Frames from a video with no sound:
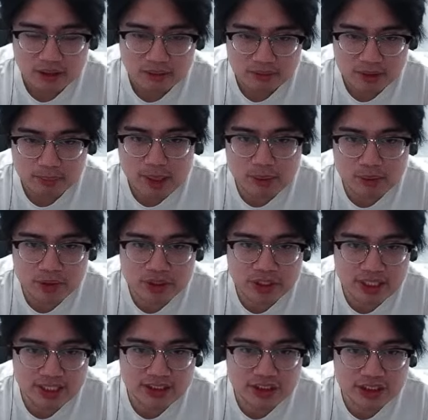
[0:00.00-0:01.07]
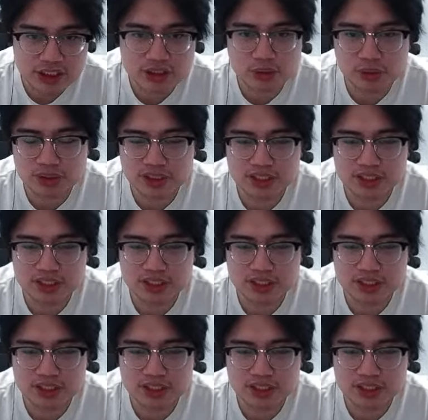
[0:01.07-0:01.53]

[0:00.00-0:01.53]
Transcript: The problem with her is she's ulti